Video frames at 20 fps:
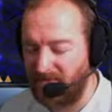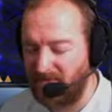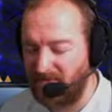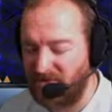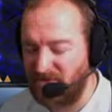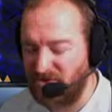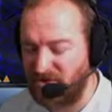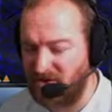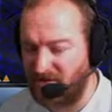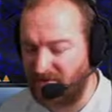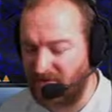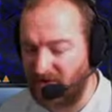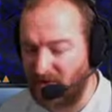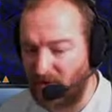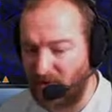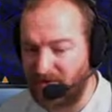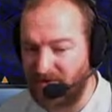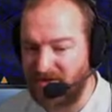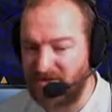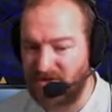just off the
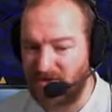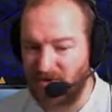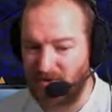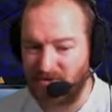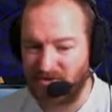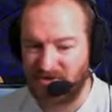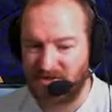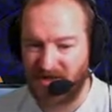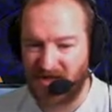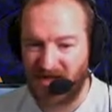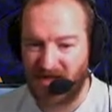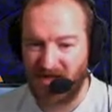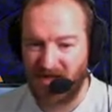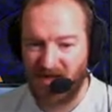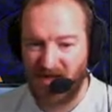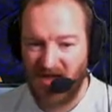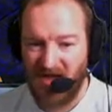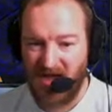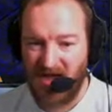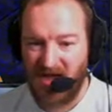northeast coast there.
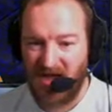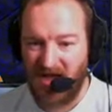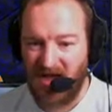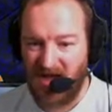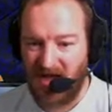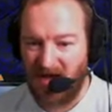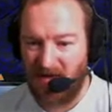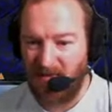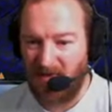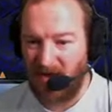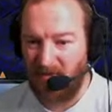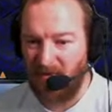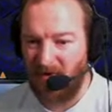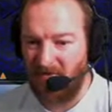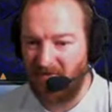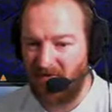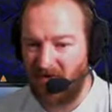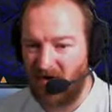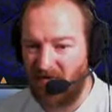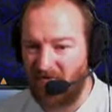I'm
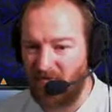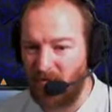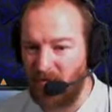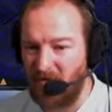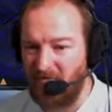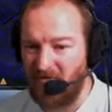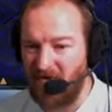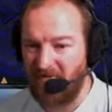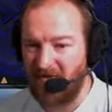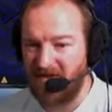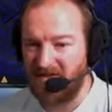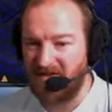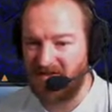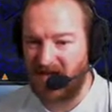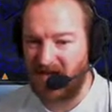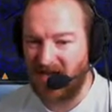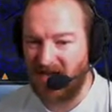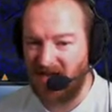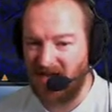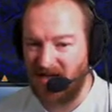not far from the River
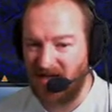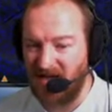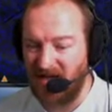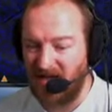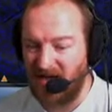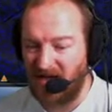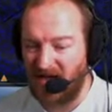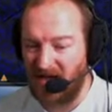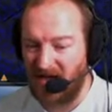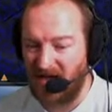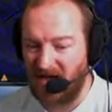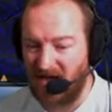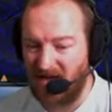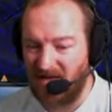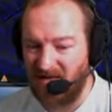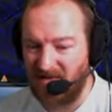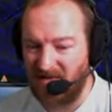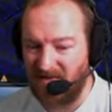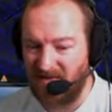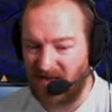Tyne
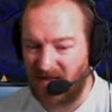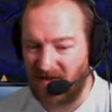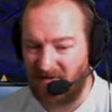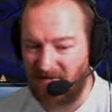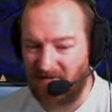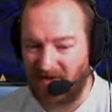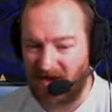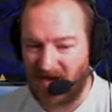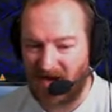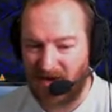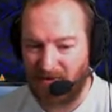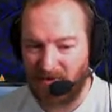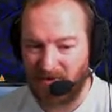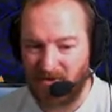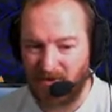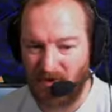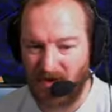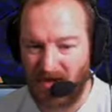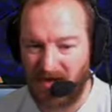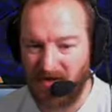there,
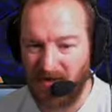Howard. Go ahead.